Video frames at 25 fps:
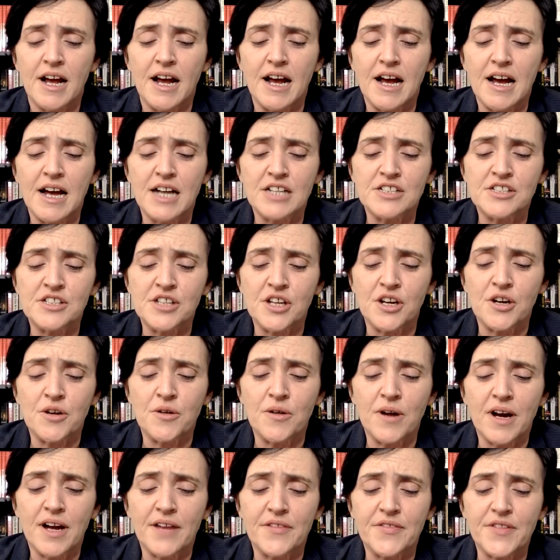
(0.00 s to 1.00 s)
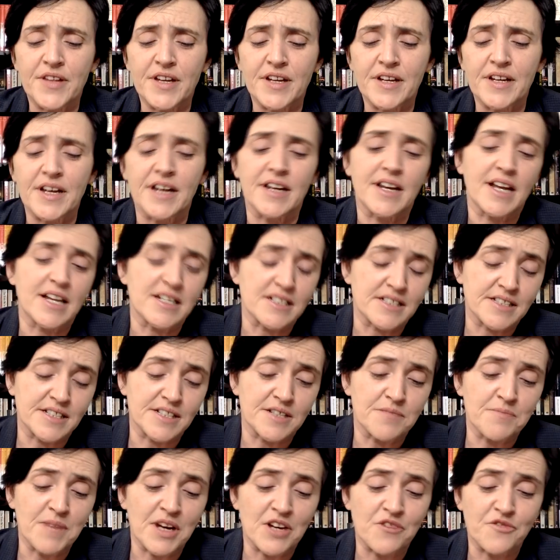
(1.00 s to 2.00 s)
And so I think, and as
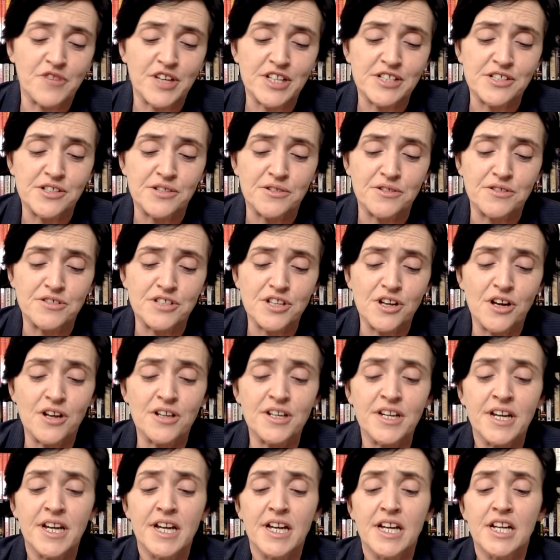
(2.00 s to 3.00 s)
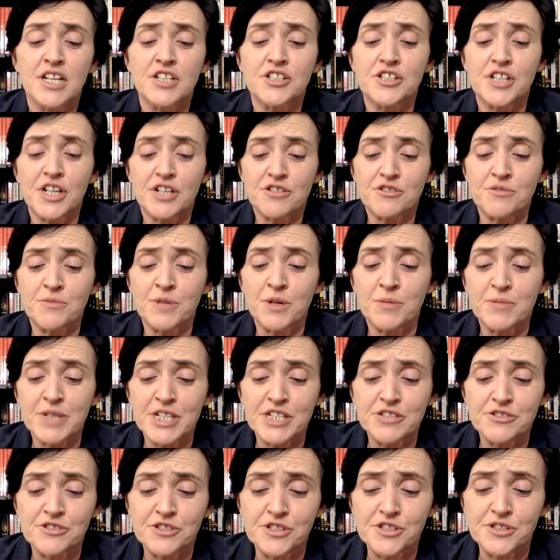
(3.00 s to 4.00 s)
the manifesto goes on, children will
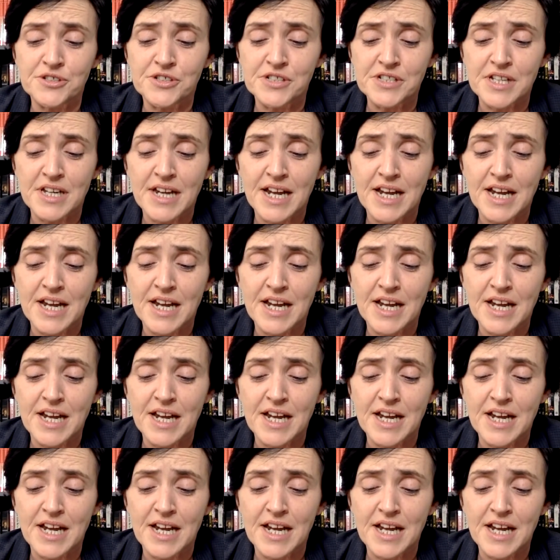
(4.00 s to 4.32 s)
be introduced to